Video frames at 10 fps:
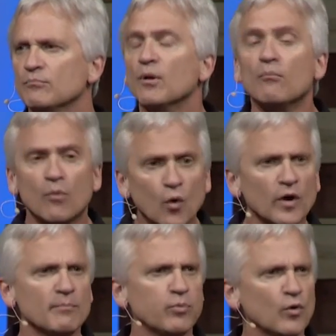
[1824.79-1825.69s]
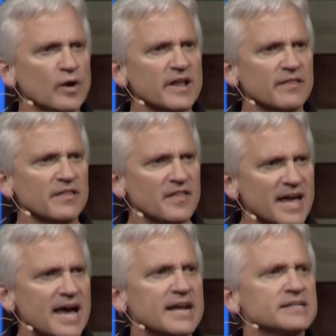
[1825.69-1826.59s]
But more important than
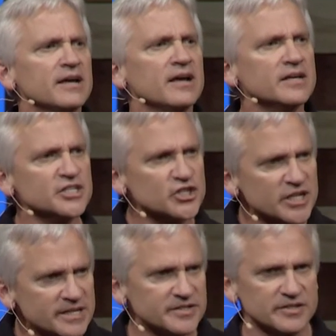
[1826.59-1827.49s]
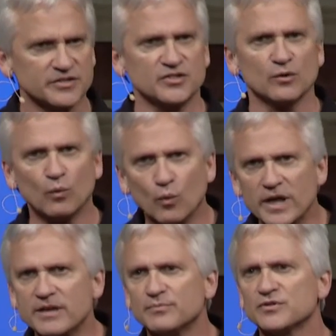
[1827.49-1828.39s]
that, Jesus
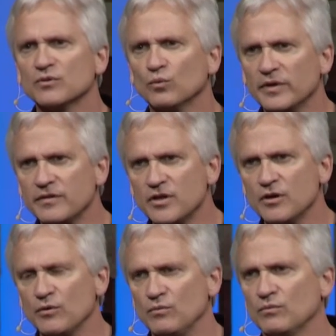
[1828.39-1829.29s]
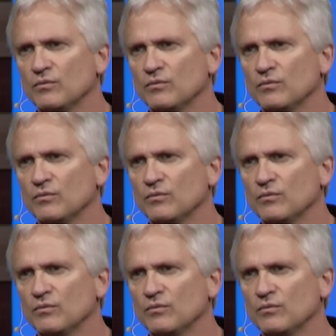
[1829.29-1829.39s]
weeps with you.